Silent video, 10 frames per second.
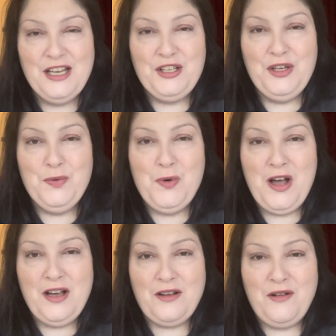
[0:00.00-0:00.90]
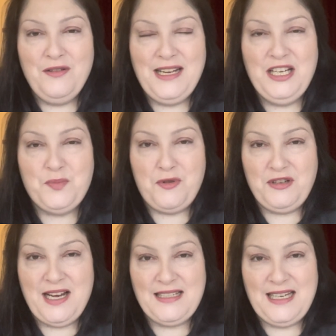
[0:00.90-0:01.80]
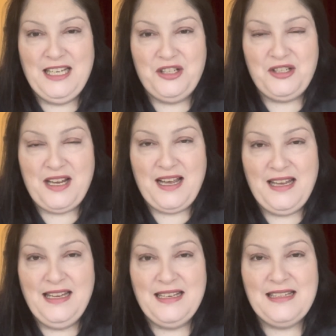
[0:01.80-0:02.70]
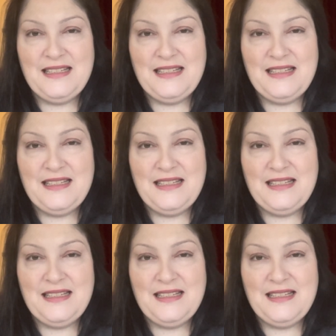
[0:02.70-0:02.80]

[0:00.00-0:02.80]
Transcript: You work on each project each day.